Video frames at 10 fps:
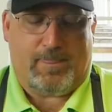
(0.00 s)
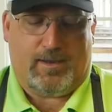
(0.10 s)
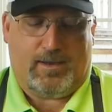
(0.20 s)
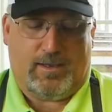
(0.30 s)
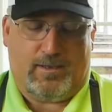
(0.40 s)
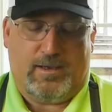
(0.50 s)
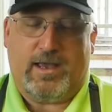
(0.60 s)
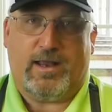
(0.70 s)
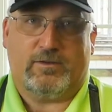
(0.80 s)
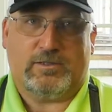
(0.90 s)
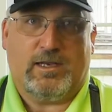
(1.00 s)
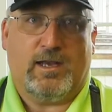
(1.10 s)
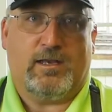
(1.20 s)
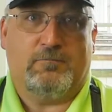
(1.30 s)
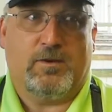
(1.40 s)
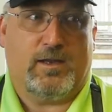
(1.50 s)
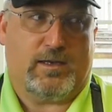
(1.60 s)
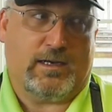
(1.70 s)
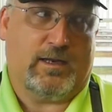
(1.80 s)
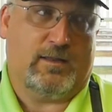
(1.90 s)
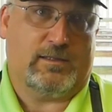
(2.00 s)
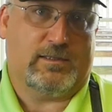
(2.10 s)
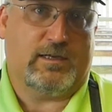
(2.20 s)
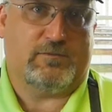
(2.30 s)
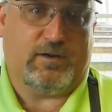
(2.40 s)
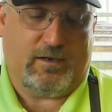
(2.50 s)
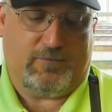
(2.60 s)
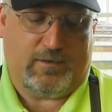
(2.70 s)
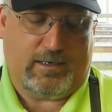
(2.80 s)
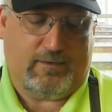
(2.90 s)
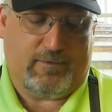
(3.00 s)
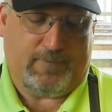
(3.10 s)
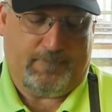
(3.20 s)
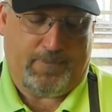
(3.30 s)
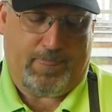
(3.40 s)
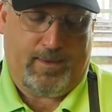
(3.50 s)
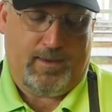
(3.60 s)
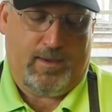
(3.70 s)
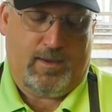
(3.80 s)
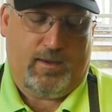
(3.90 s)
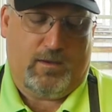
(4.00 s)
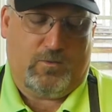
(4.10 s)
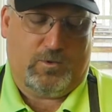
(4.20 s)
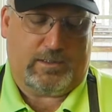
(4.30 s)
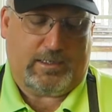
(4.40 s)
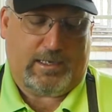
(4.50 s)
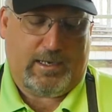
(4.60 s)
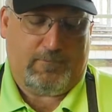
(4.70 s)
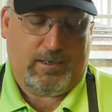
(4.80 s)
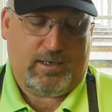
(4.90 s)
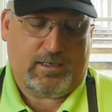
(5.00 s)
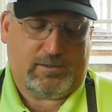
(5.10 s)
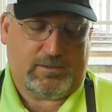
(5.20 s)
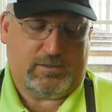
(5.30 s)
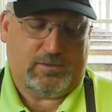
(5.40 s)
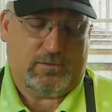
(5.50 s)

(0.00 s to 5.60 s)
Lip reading: Not outstanding, but again, this thing's very forgiving. With the KBS